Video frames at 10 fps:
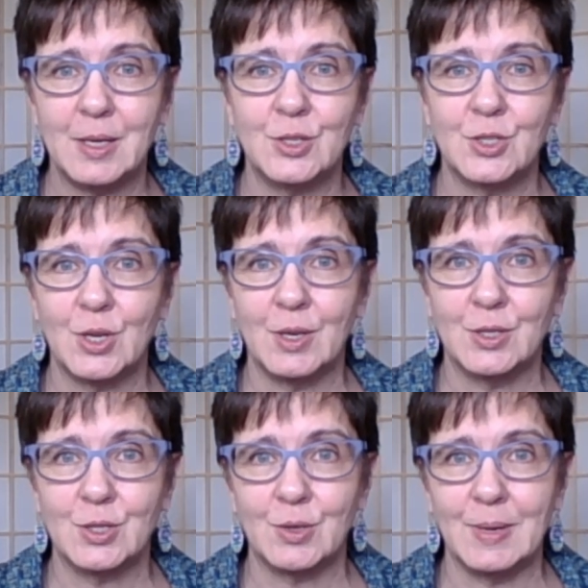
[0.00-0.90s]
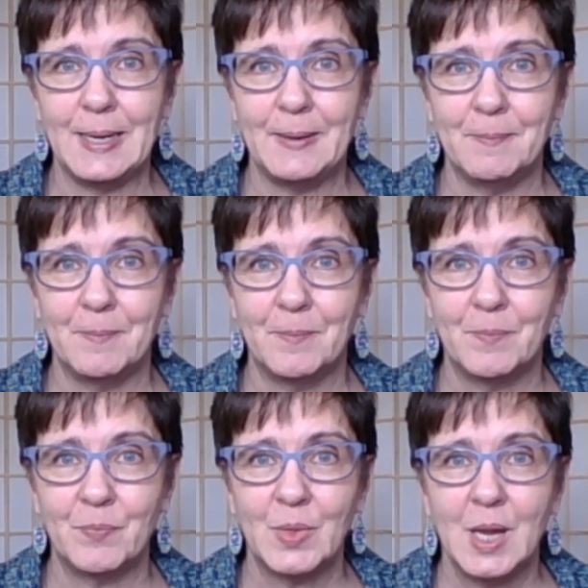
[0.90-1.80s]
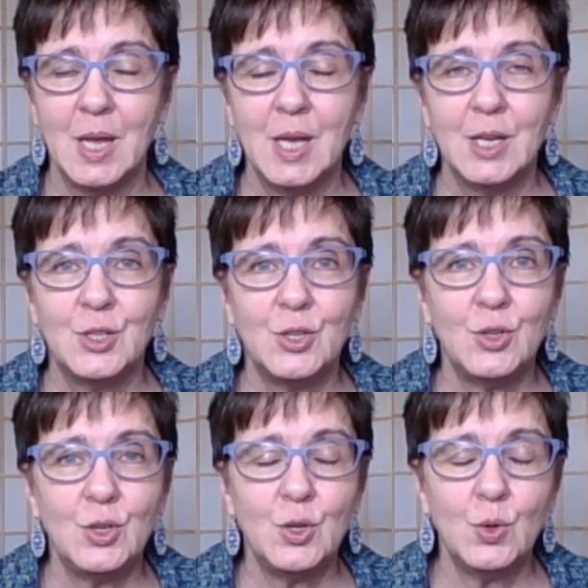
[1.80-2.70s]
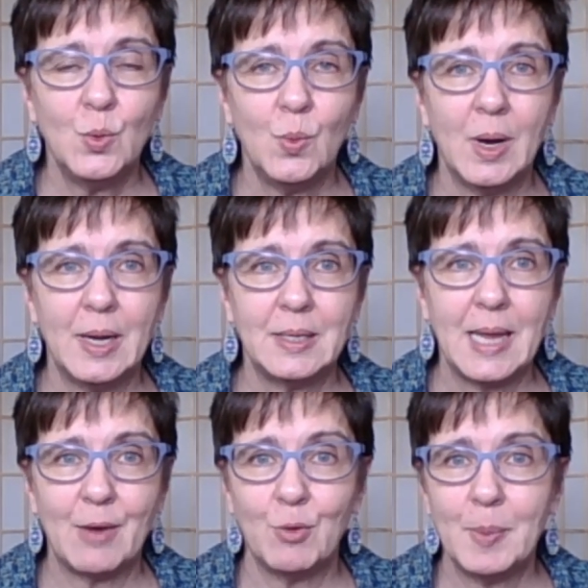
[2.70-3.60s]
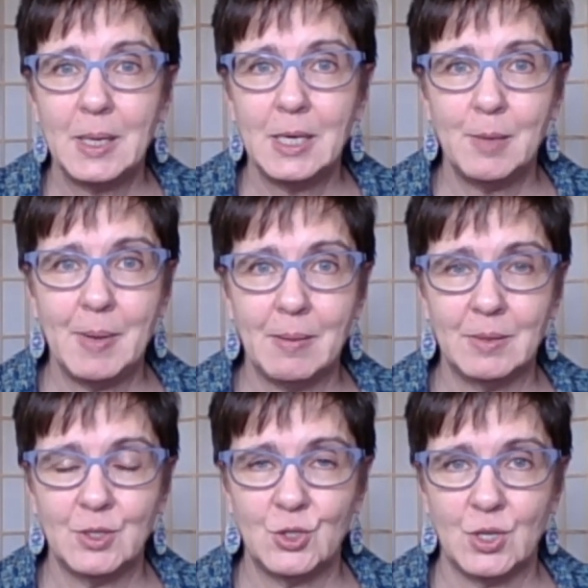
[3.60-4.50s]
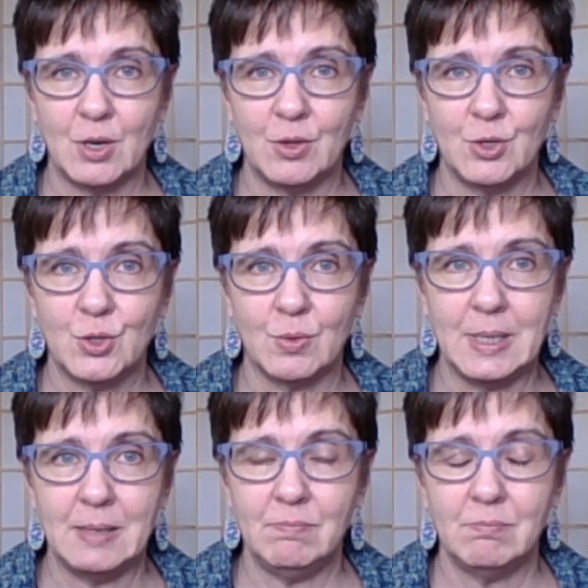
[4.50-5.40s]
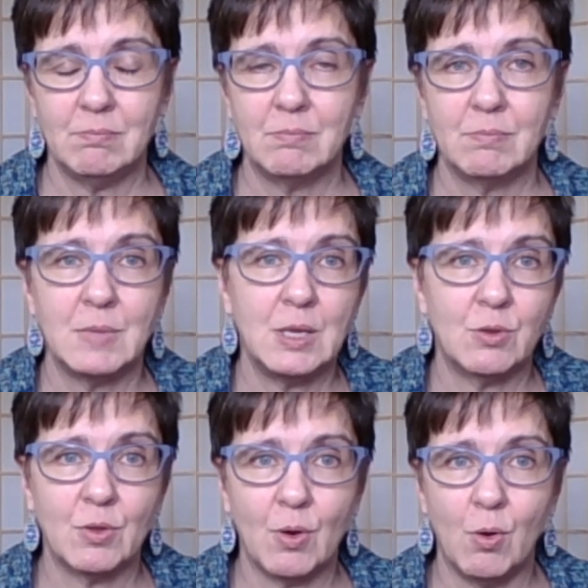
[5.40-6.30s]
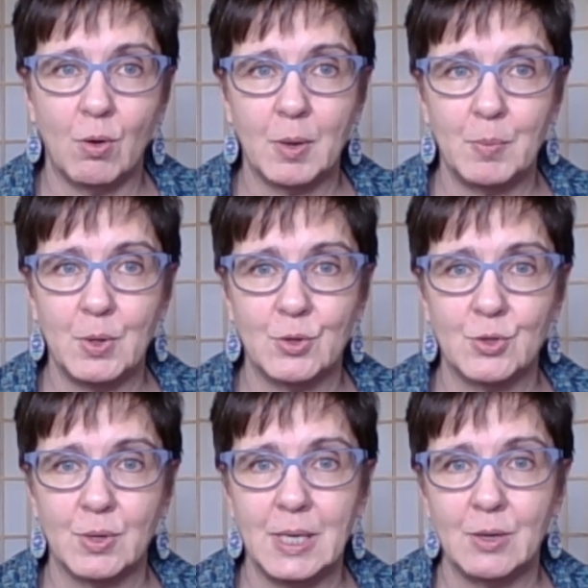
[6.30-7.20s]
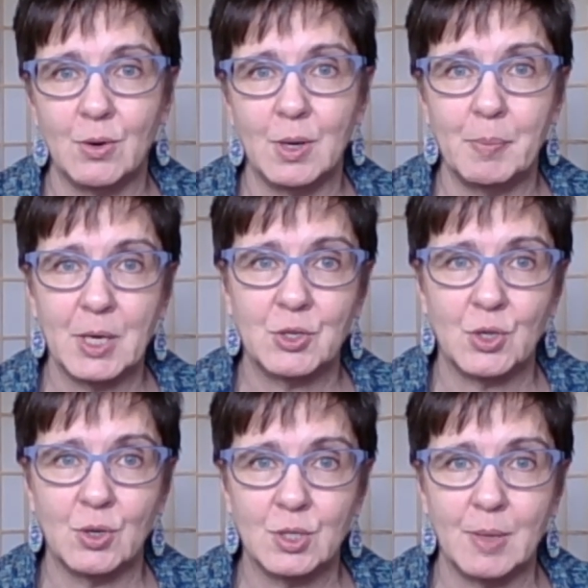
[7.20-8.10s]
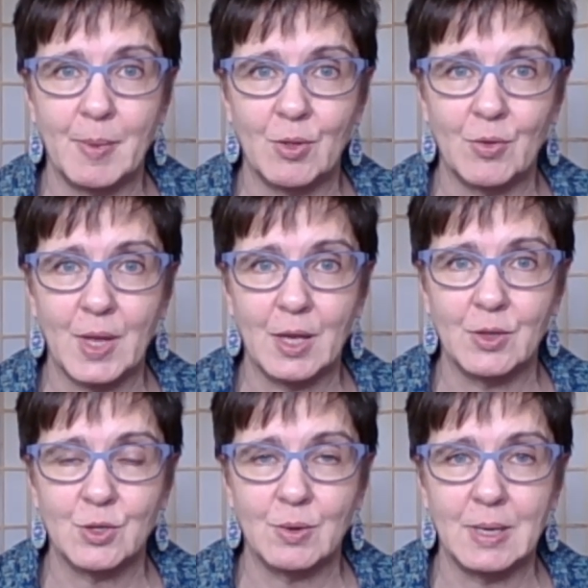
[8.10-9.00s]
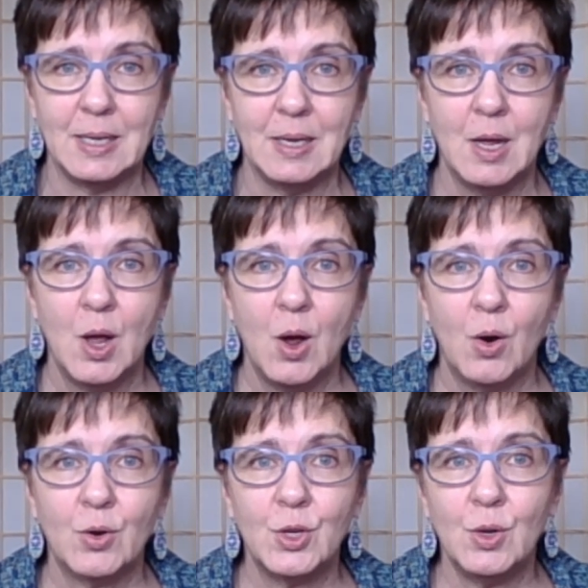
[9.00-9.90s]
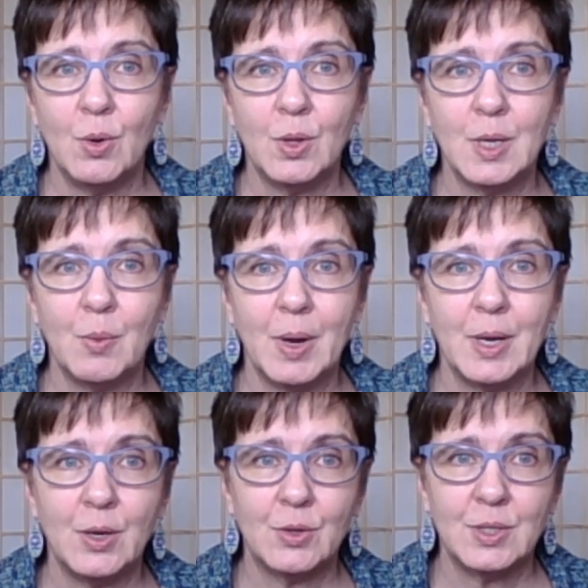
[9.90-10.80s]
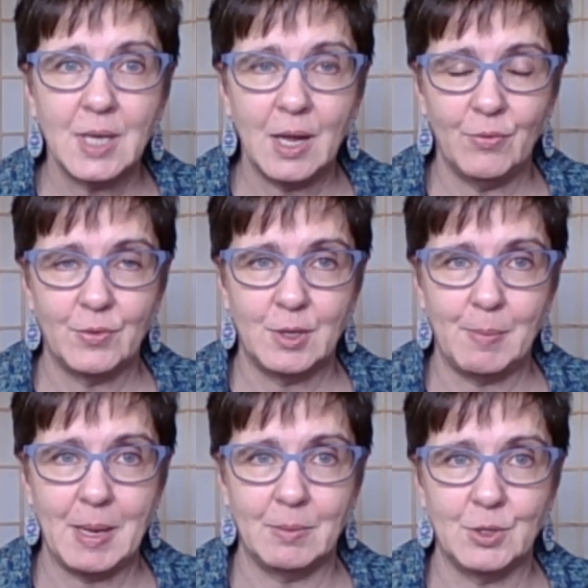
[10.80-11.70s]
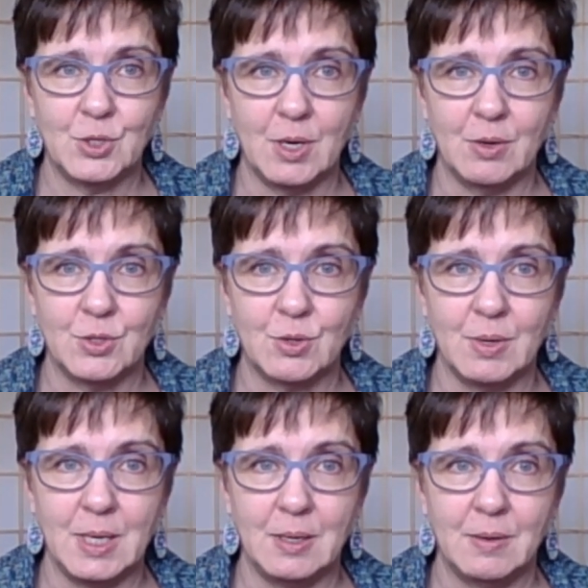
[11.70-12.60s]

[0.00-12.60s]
is sharing the screen. Do you want everybody to be able to share their screen, either their whole computer screen or a picture or some other thing on the screen, or do you only want yourself to be able to share the screen?